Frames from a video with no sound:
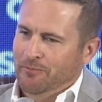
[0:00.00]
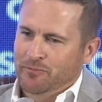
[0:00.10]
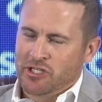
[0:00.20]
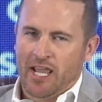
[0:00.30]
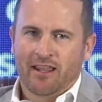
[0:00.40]

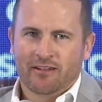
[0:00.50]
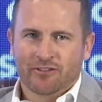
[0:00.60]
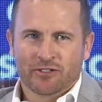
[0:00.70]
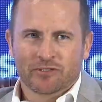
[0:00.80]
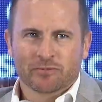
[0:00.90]
Chad
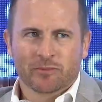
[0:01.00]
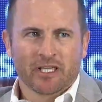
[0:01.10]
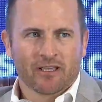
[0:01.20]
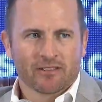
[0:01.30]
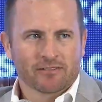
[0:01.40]
introduced me
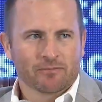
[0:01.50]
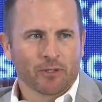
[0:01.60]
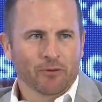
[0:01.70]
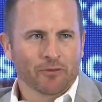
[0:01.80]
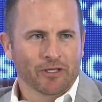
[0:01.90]
as
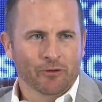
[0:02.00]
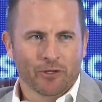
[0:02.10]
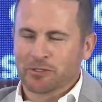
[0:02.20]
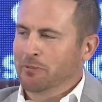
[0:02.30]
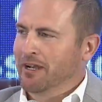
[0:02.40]
being with the
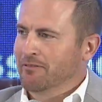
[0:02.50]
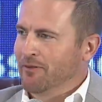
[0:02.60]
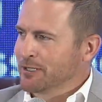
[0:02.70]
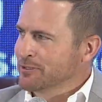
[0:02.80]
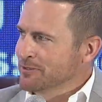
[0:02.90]
Grocery
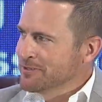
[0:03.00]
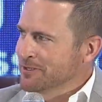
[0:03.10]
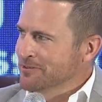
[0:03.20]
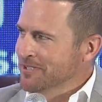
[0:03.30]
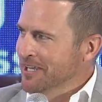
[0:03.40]
Manufacturers
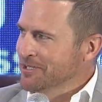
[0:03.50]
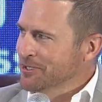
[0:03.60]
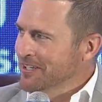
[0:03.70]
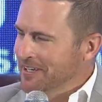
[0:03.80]
Association,